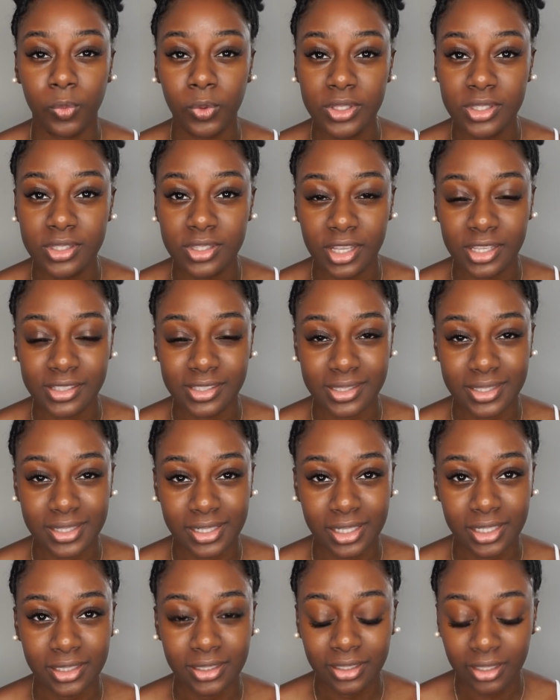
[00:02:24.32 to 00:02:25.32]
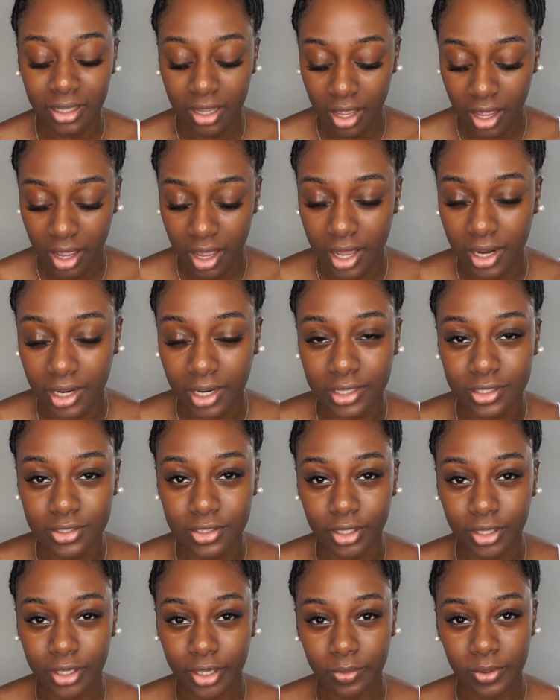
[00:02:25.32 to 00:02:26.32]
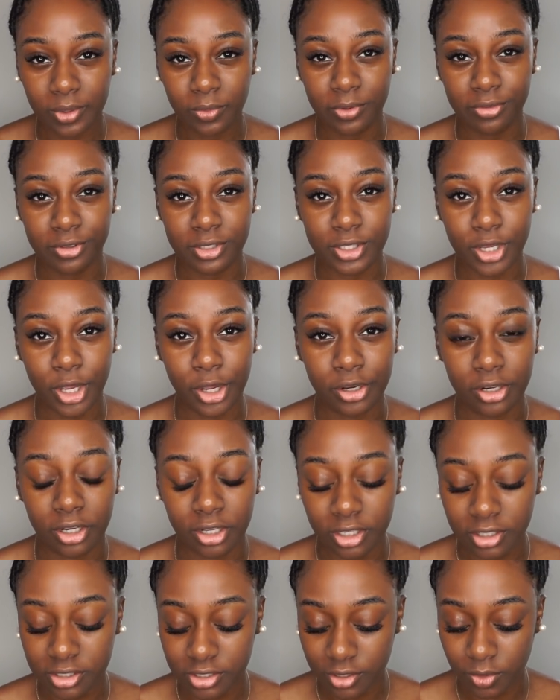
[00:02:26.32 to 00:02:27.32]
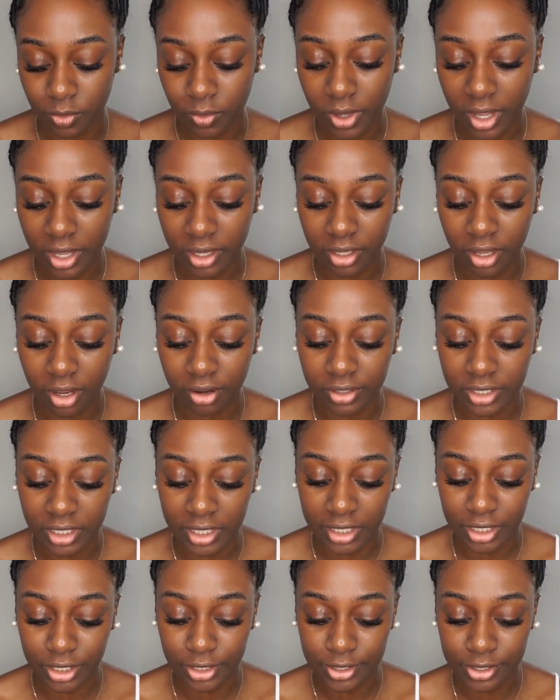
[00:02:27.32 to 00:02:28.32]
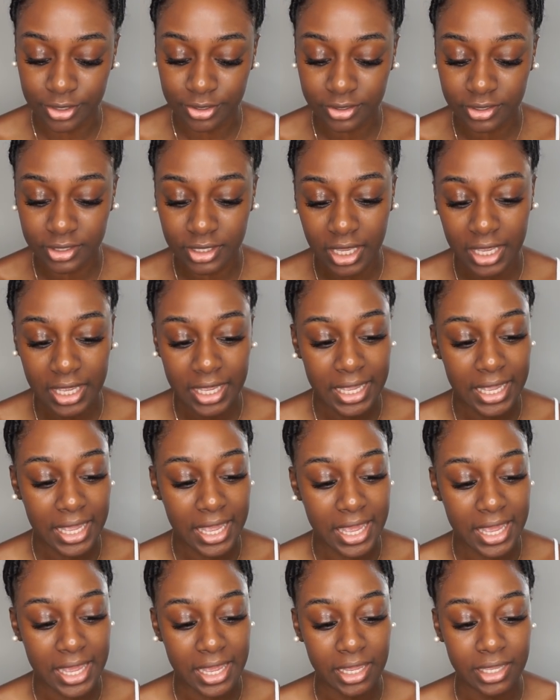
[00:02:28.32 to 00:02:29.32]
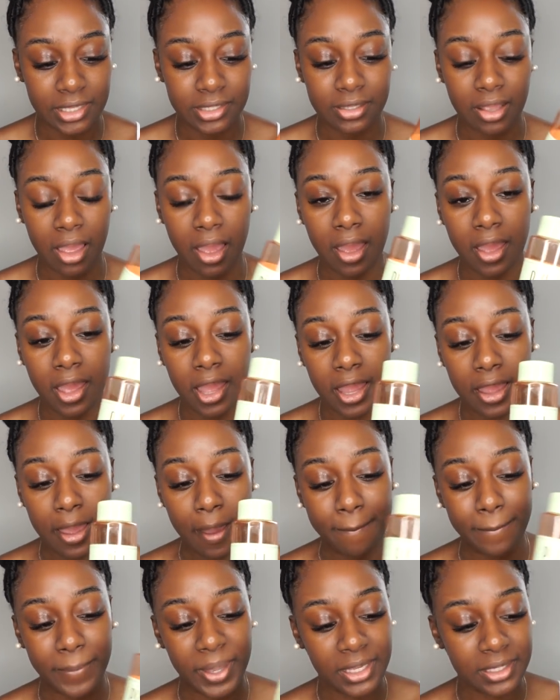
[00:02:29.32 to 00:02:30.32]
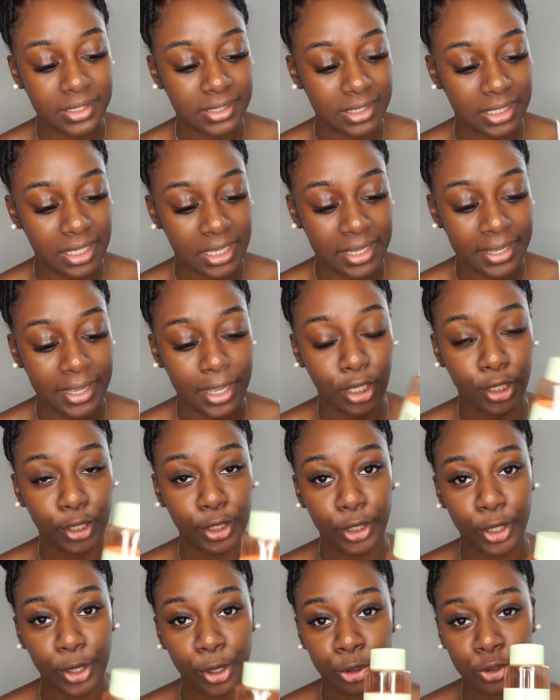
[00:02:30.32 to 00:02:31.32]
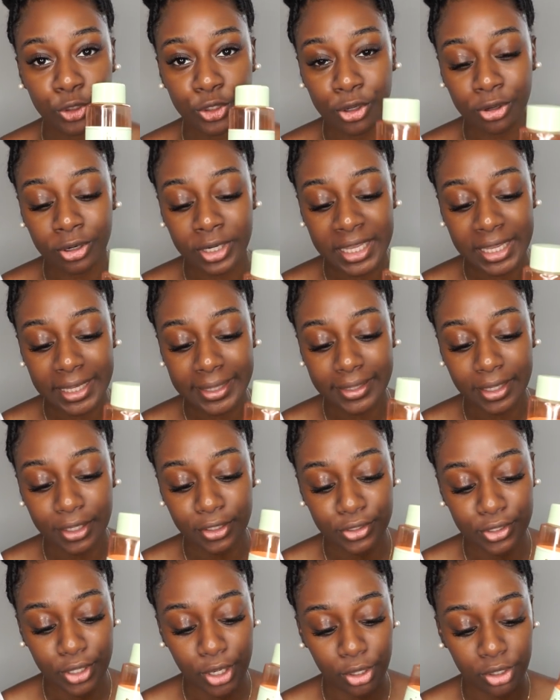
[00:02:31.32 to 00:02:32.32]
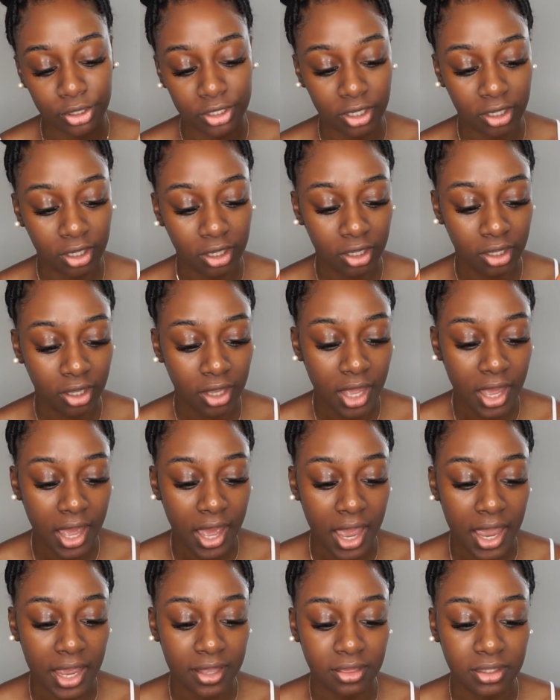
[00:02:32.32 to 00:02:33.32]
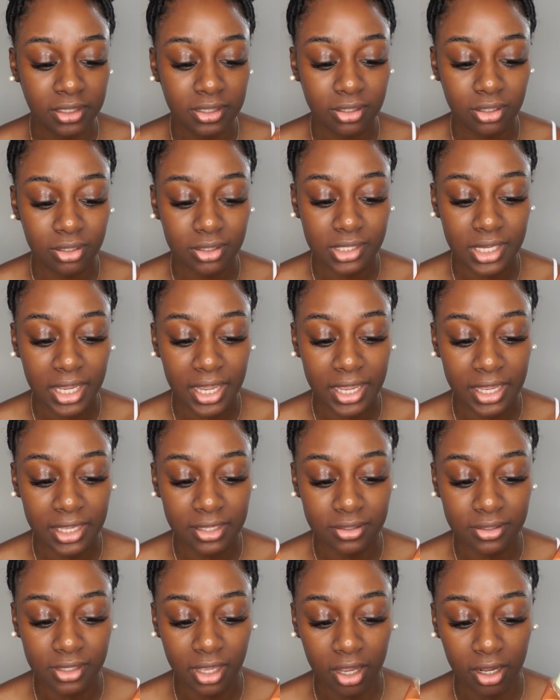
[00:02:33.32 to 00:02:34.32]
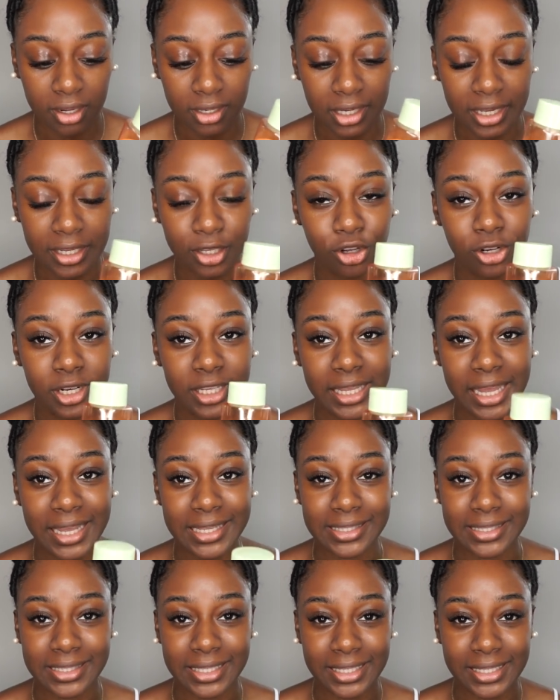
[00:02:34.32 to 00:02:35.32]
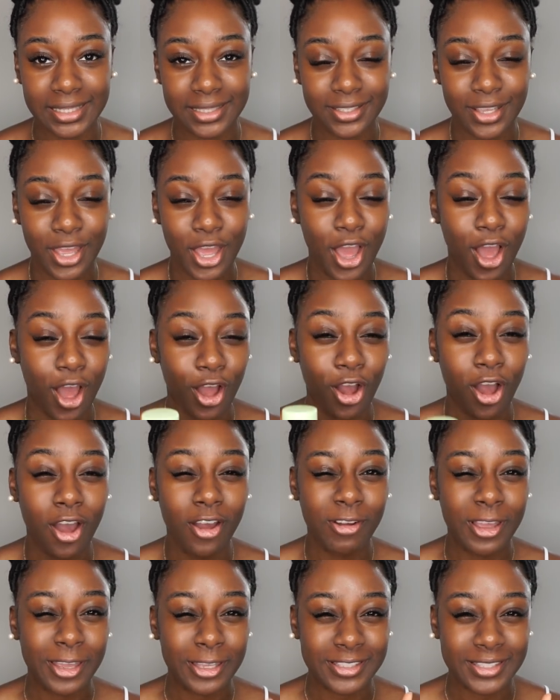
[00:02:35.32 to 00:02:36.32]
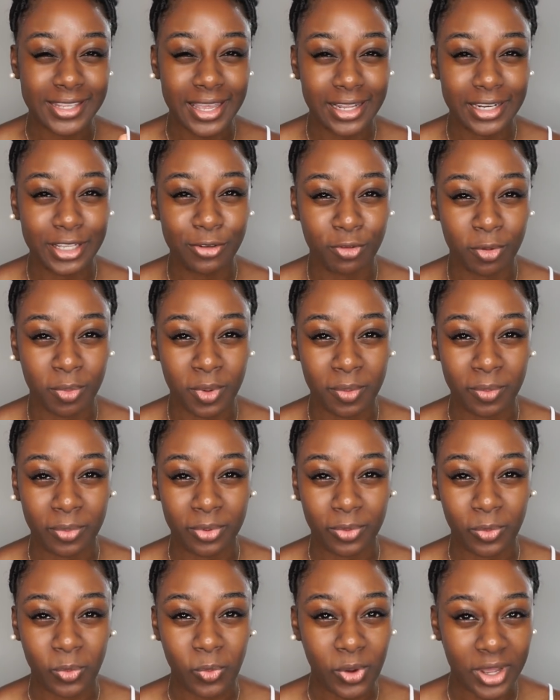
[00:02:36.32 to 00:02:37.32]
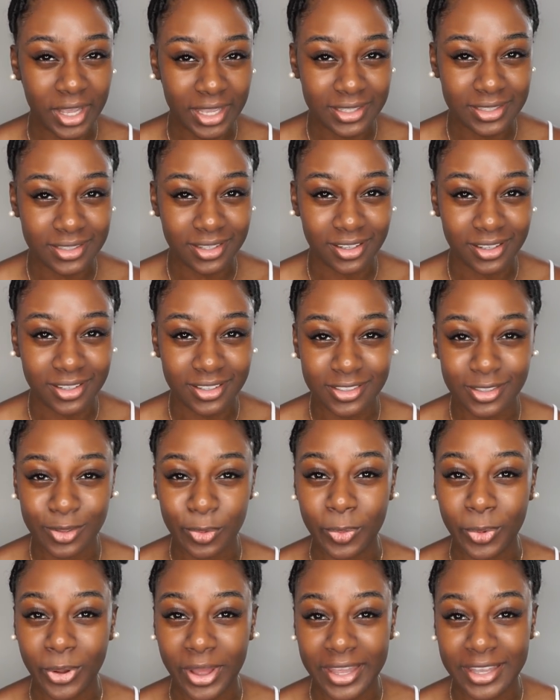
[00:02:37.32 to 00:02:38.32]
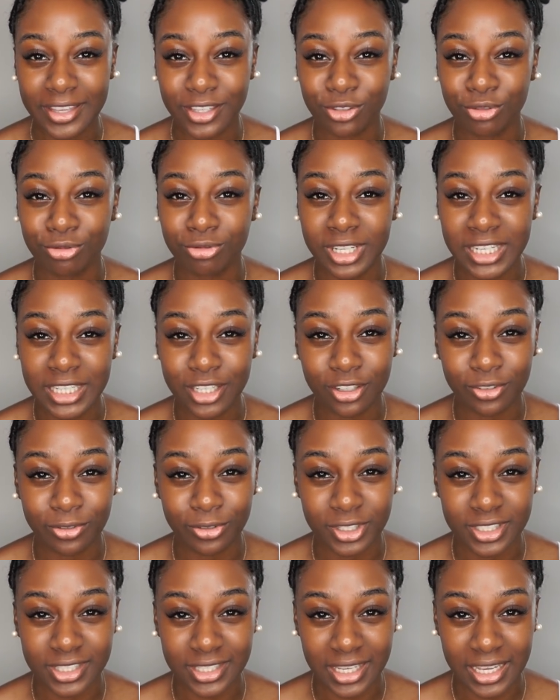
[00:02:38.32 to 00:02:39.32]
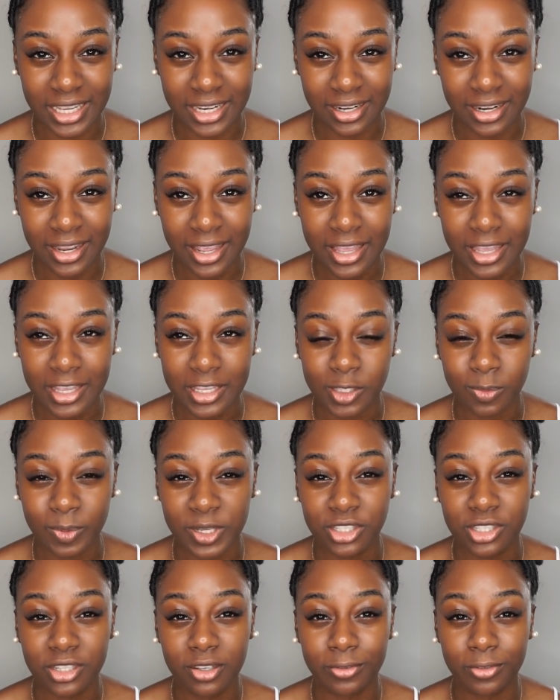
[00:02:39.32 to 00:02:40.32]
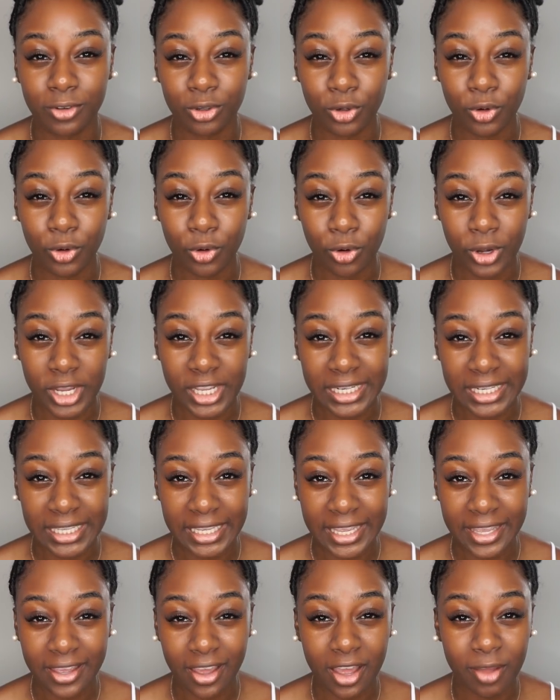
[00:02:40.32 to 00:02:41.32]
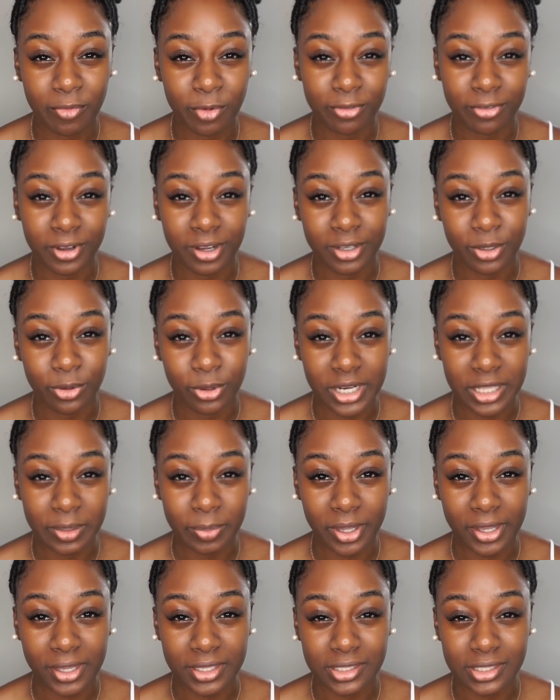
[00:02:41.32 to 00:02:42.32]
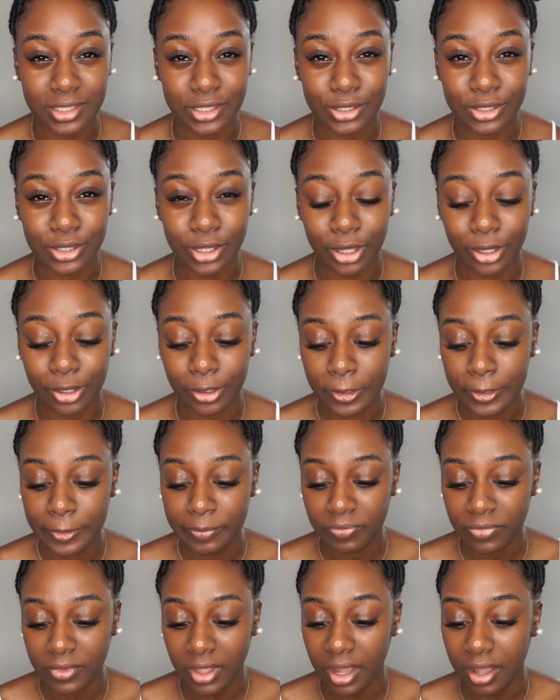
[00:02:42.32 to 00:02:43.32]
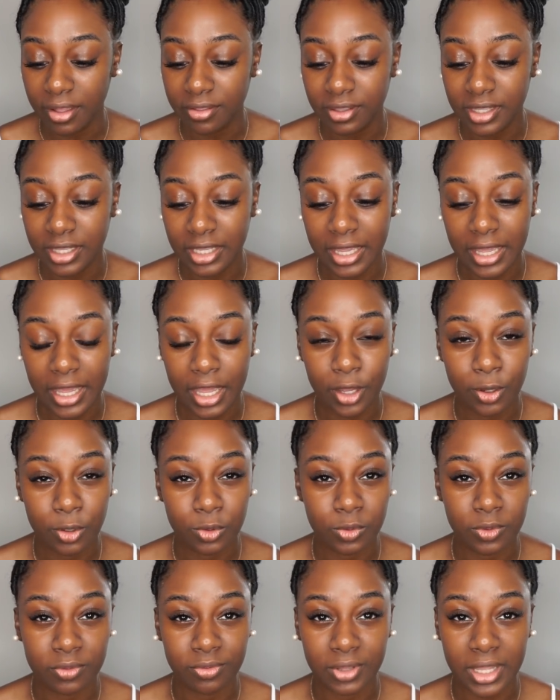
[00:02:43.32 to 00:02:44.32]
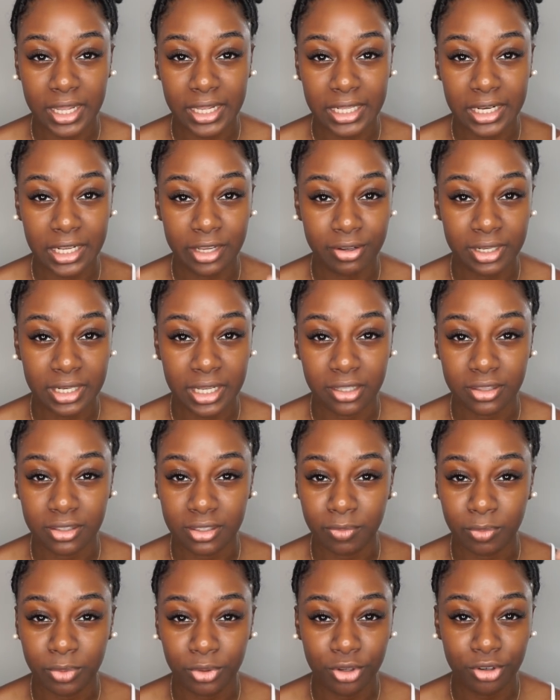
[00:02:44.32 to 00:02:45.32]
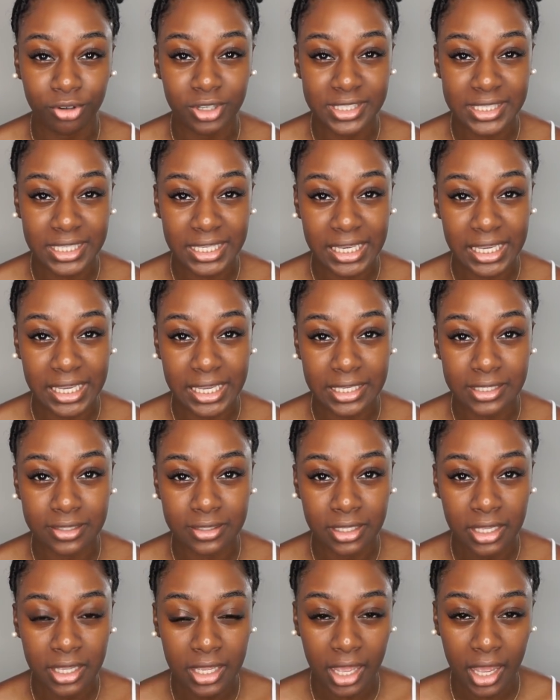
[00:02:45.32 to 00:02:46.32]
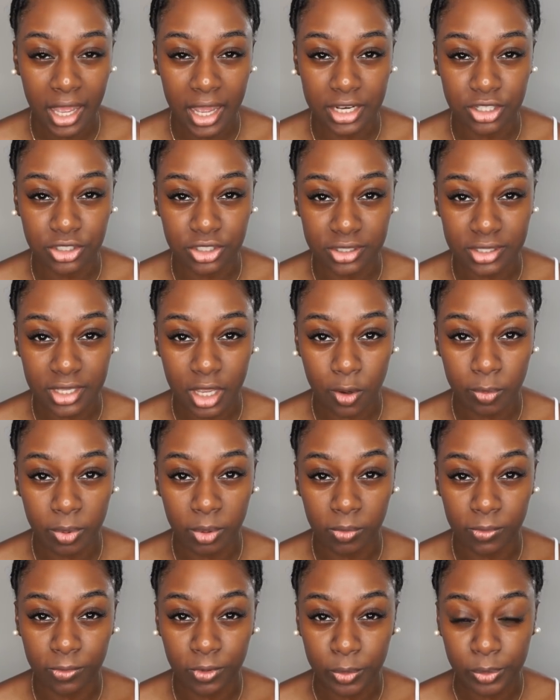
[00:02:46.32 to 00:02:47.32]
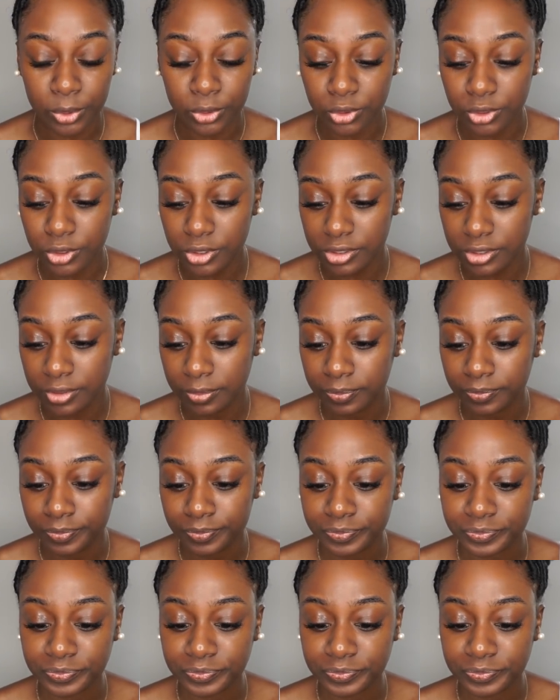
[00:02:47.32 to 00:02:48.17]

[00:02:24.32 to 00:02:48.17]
Once that's done, I like to go in with a toner. So what I currently use is a Pixi Glow Tonic toner and this contains glycolic acid. I can't exactly remember what it does but it's really good for your skin especially if you're oily. I'm a very oily person so I think it helps with like clearing out the impurities and just helping with your pores.